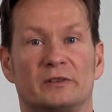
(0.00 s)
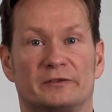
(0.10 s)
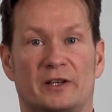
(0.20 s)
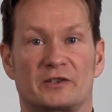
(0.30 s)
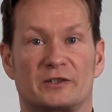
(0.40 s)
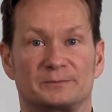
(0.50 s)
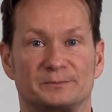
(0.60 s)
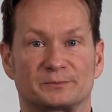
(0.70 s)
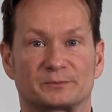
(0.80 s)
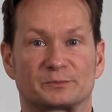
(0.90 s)
refresh.
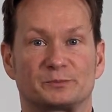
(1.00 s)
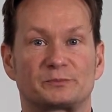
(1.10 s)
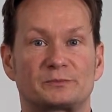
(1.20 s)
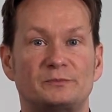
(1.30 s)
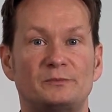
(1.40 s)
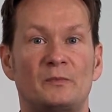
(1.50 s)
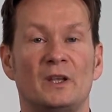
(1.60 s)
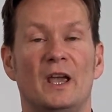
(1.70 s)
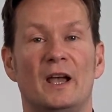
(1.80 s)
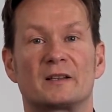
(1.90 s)

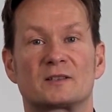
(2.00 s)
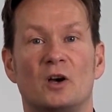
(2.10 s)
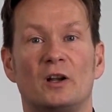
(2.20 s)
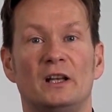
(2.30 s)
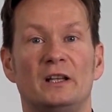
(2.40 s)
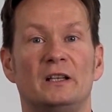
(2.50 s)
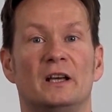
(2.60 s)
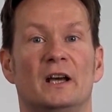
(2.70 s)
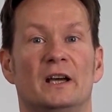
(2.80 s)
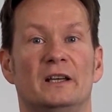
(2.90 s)
Externally
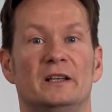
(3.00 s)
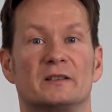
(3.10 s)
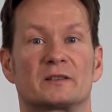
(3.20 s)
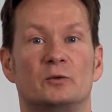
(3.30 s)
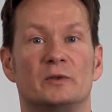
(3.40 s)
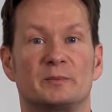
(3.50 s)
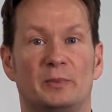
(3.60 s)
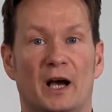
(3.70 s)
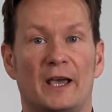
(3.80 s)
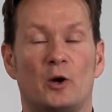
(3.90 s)
is
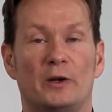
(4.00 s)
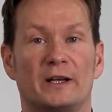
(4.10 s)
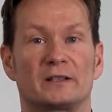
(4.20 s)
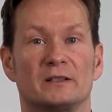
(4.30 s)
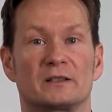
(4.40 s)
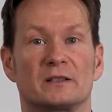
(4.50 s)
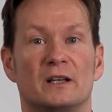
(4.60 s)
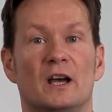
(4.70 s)
QSPI connected